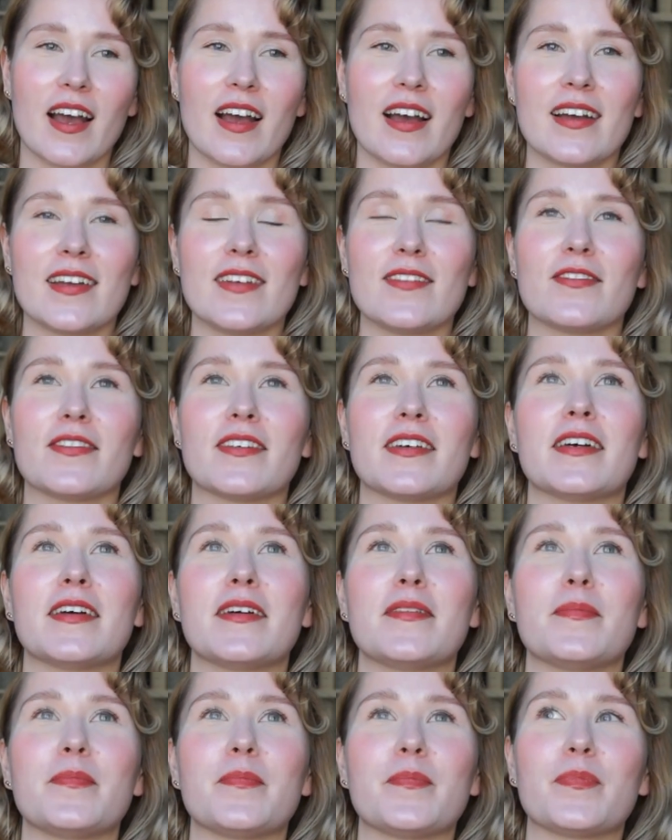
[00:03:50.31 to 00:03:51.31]
I've
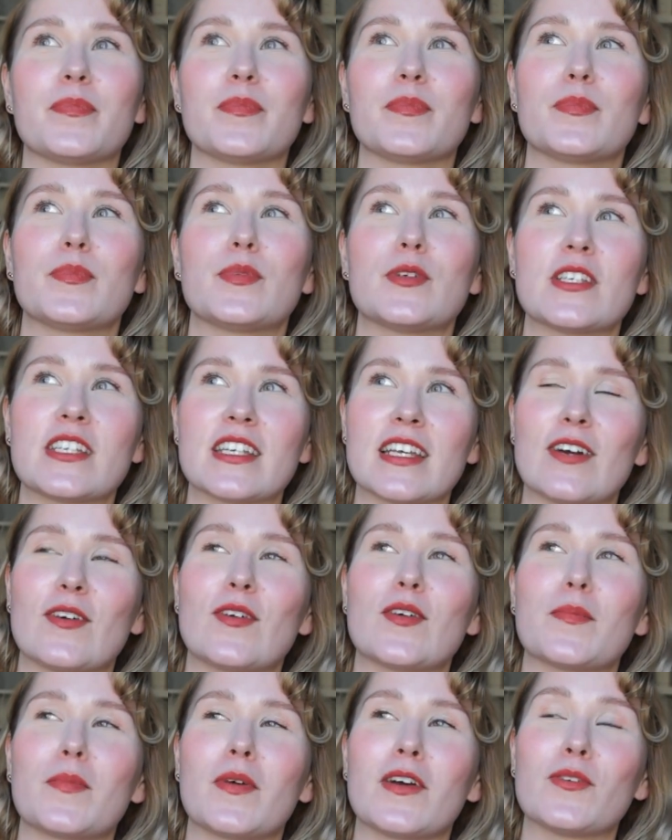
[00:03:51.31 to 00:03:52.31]
put it
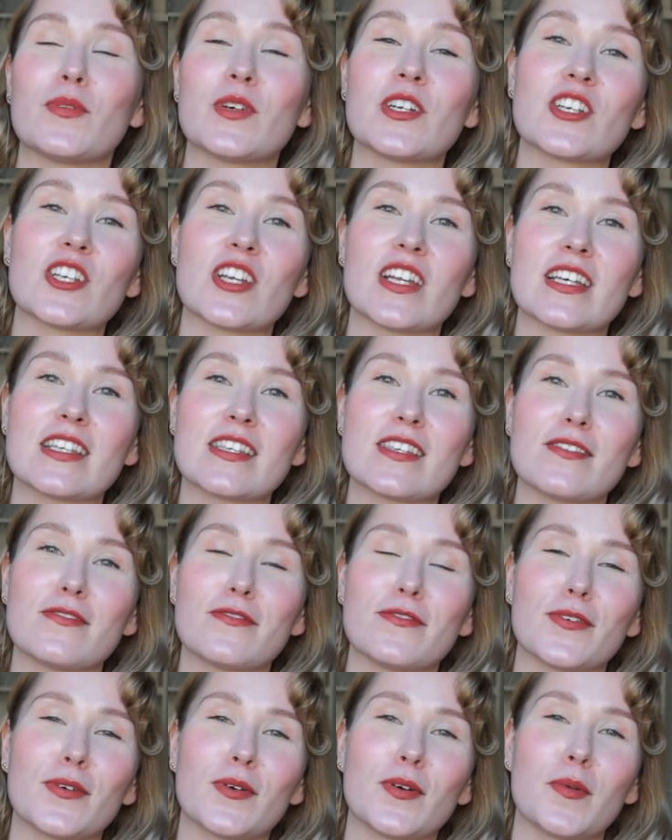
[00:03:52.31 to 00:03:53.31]
on my wish list
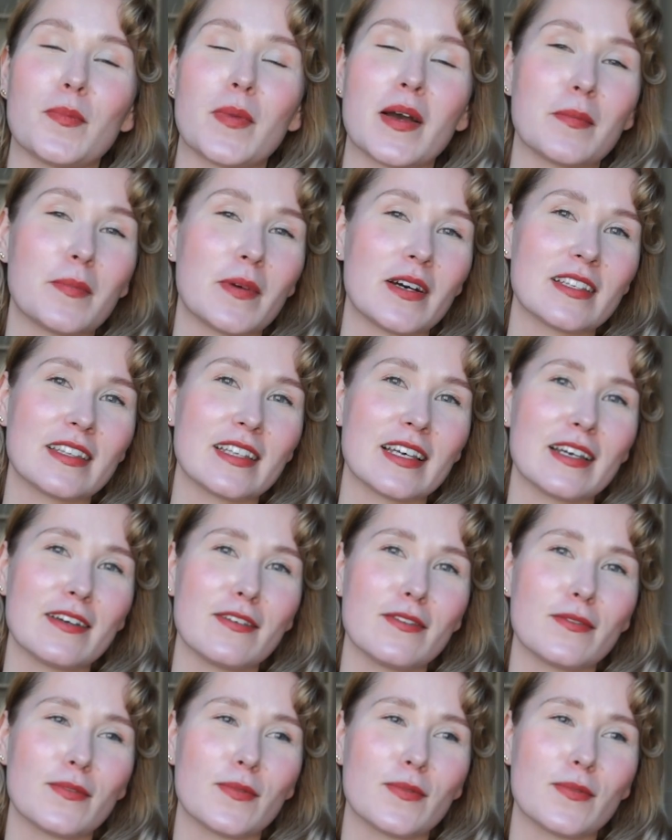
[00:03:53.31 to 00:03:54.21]
for my birthday,